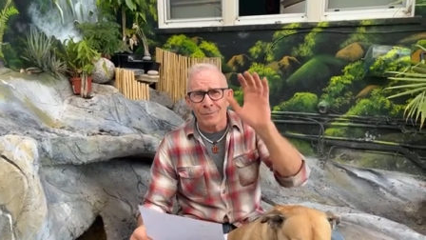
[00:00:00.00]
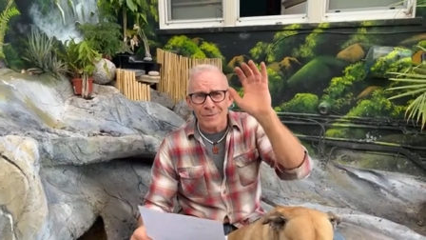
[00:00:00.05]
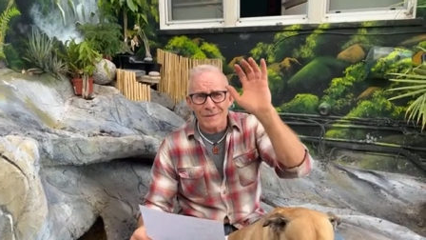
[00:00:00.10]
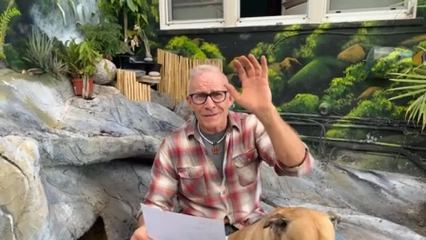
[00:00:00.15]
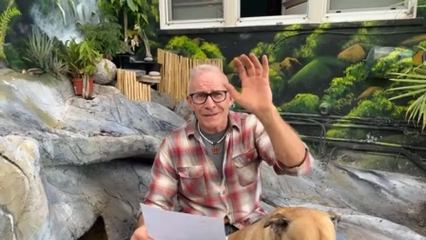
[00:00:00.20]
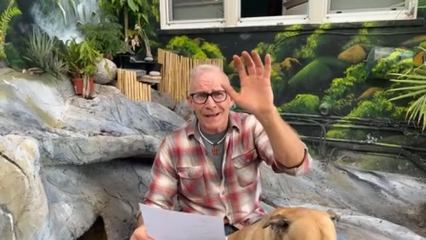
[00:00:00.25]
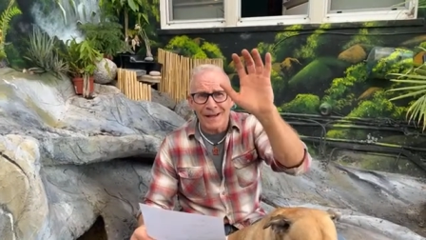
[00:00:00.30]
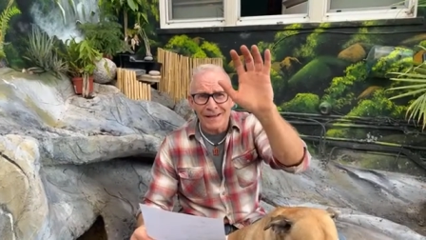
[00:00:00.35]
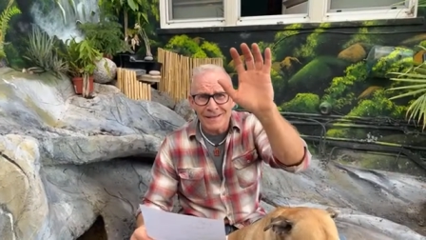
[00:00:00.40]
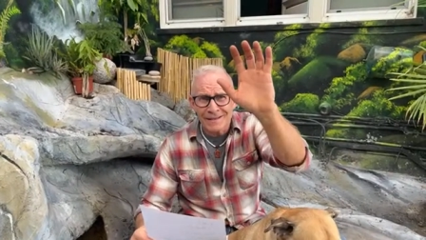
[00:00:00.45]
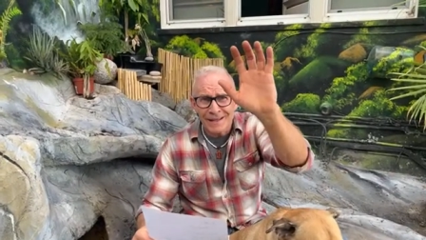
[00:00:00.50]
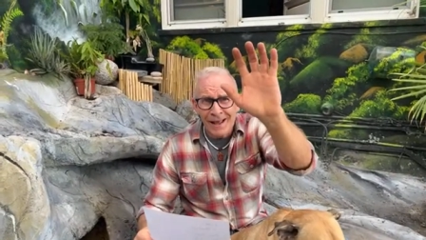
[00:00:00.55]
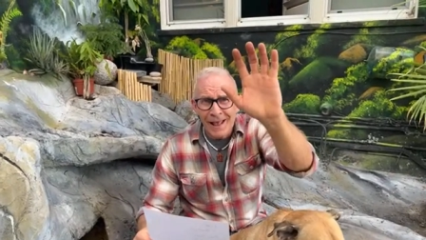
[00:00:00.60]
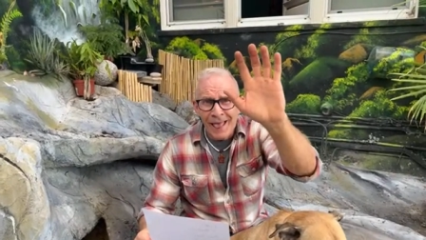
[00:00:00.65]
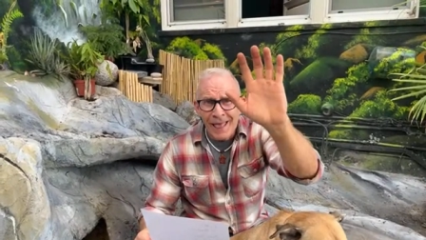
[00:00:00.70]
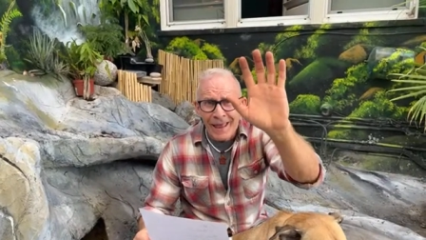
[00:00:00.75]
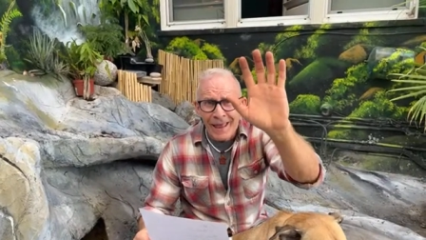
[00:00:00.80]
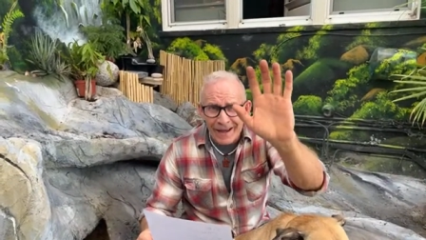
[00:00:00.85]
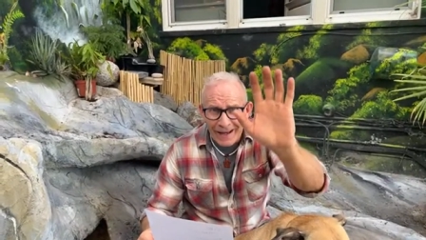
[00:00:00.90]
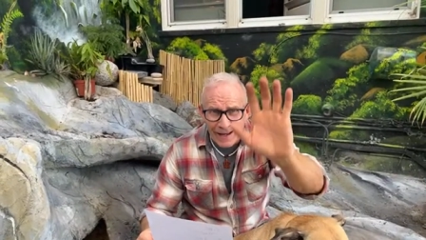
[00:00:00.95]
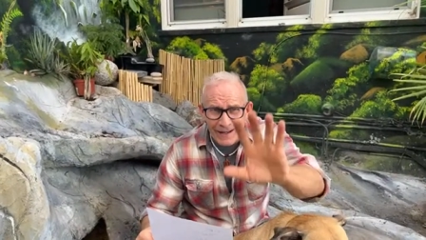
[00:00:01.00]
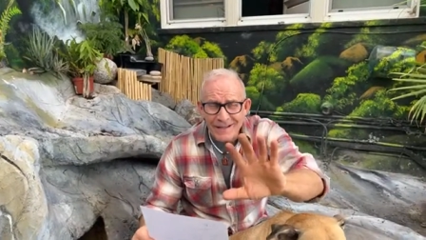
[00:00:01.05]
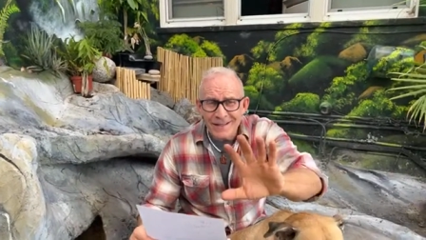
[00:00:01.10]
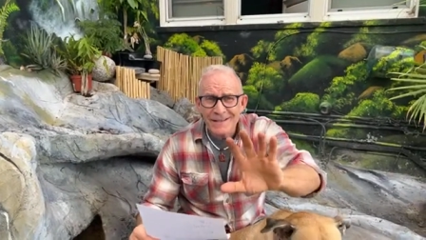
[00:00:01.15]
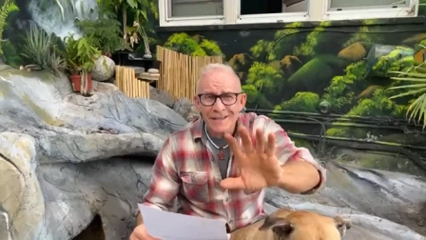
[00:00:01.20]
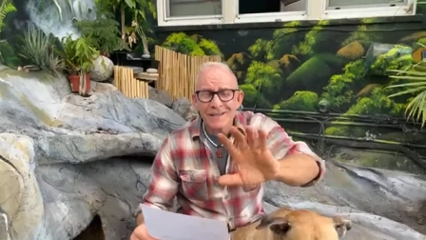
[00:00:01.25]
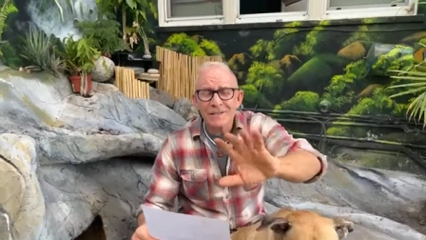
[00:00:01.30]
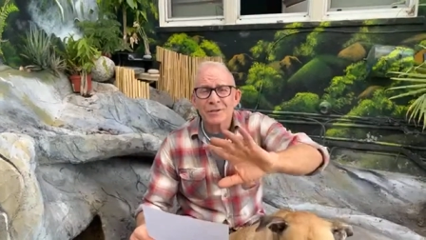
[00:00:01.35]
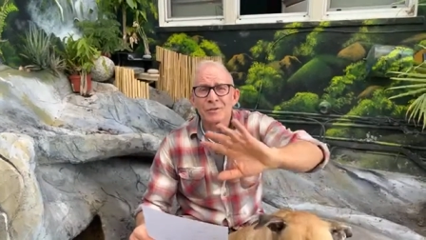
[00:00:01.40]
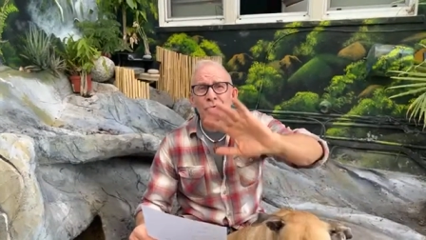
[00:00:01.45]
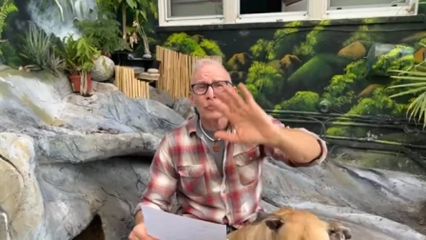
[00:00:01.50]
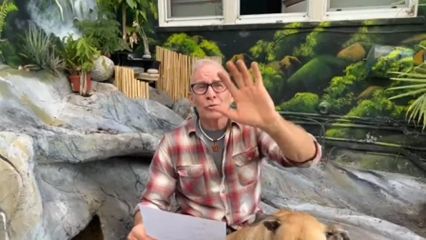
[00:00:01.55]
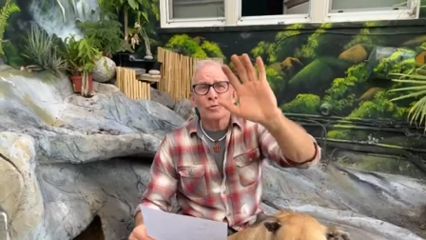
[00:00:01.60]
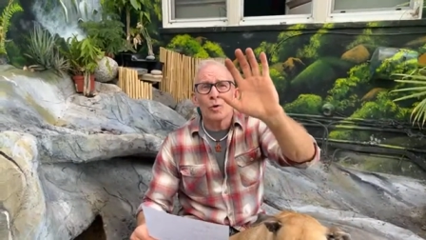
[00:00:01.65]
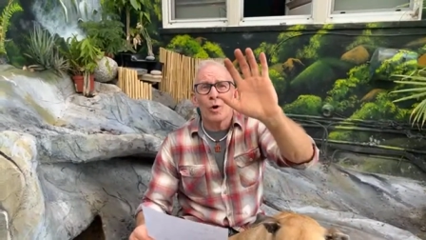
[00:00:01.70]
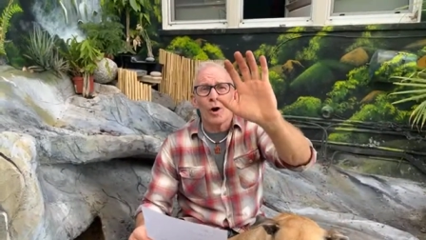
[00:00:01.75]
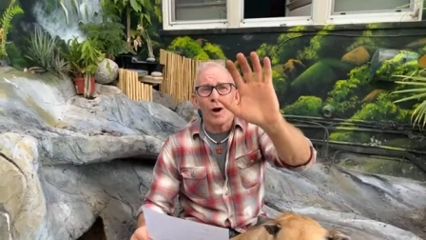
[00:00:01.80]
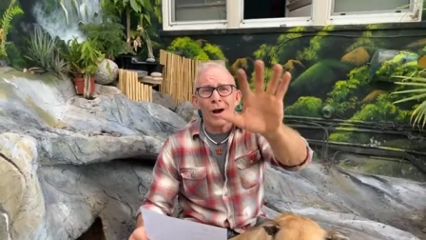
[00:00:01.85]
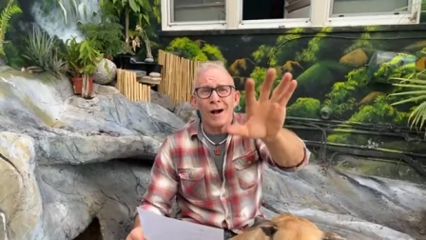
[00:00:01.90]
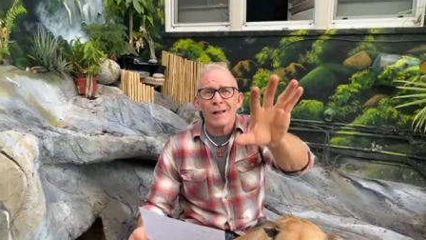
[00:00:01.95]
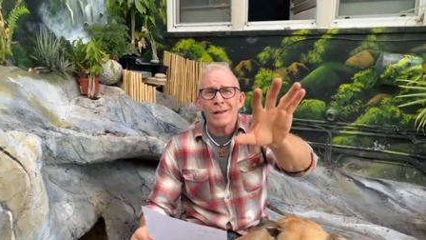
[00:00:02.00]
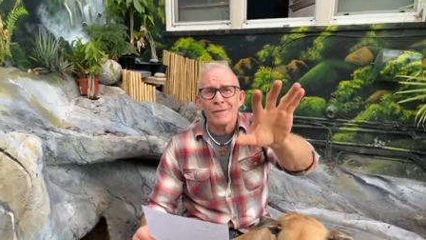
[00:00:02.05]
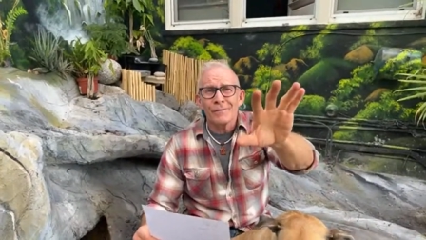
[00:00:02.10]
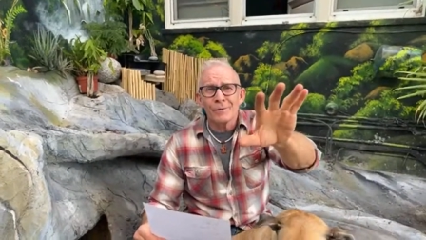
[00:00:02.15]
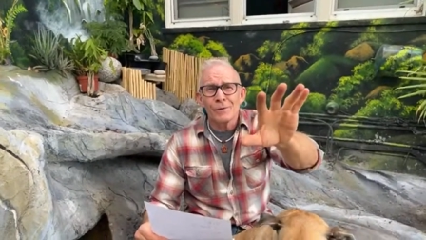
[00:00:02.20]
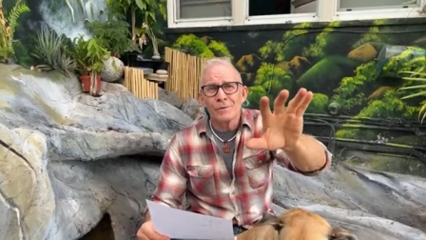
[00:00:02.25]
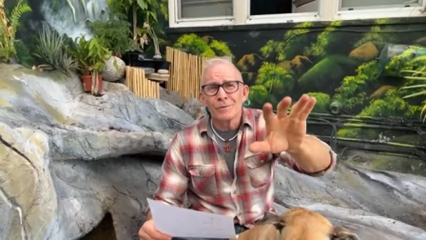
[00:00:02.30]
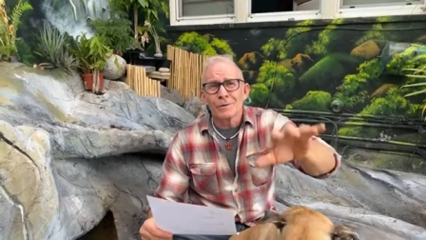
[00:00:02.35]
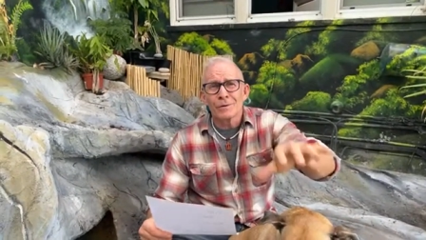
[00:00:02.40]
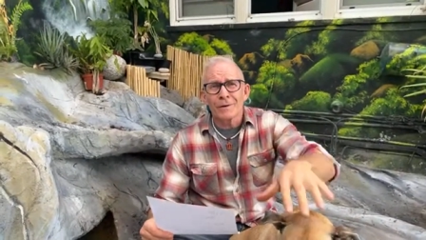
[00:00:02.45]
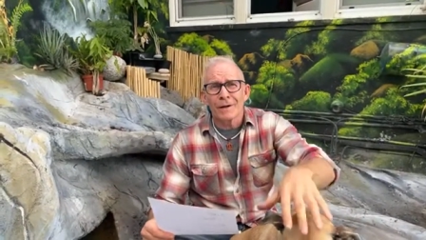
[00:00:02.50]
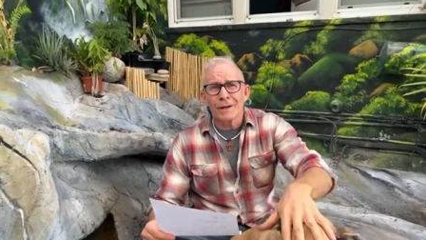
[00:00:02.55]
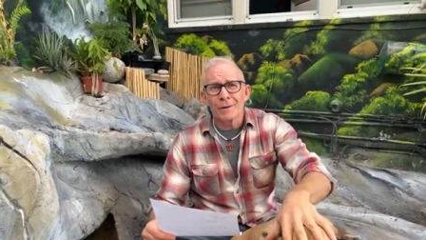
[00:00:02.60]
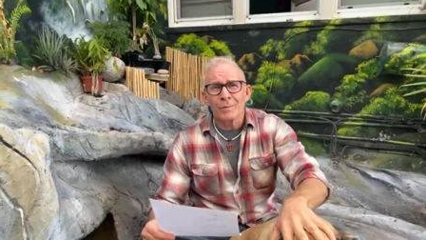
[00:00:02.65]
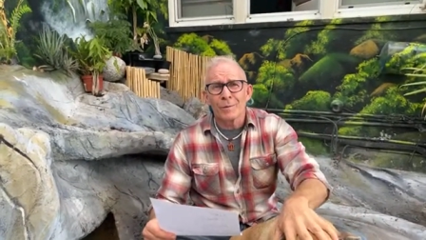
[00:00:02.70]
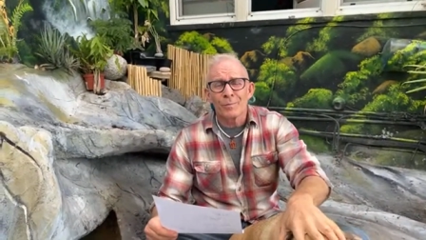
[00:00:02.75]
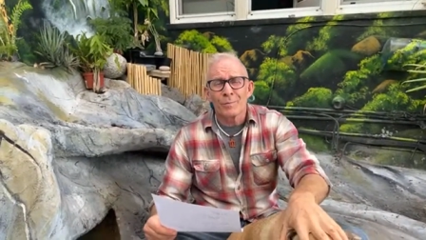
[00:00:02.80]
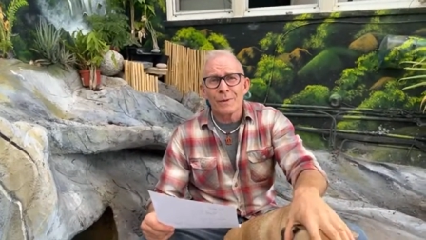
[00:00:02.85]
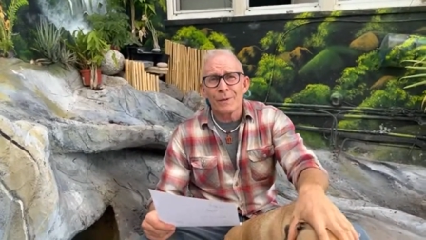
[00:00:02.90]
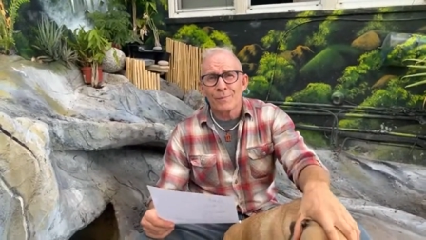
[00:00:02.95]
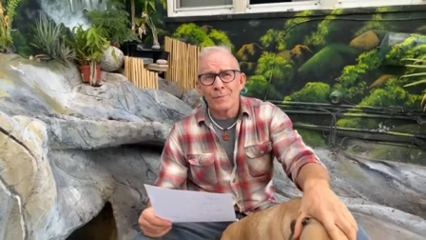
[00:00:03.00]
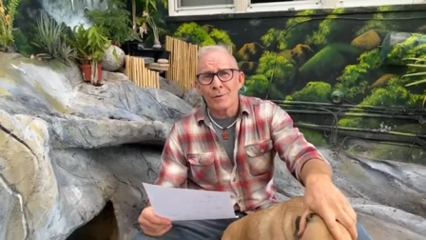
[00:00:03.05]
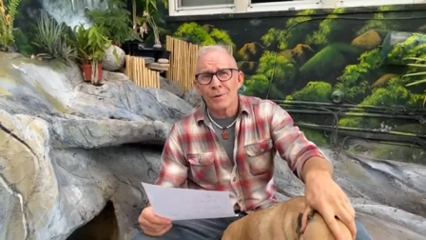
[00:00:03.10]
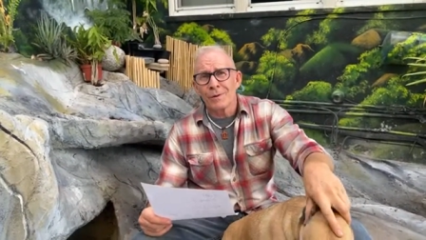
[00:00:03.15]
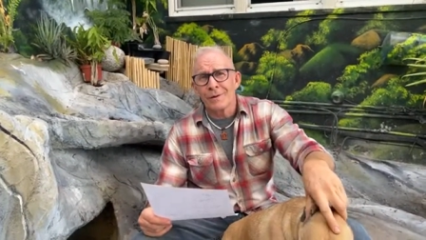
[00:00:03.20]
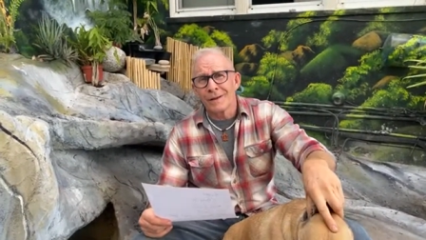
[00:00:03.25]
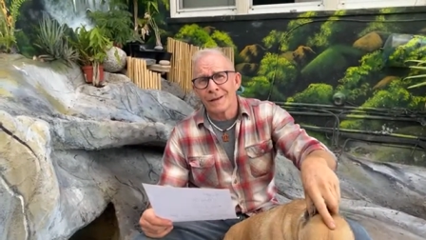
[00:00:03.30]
Besides, in addition to all of you incredible people,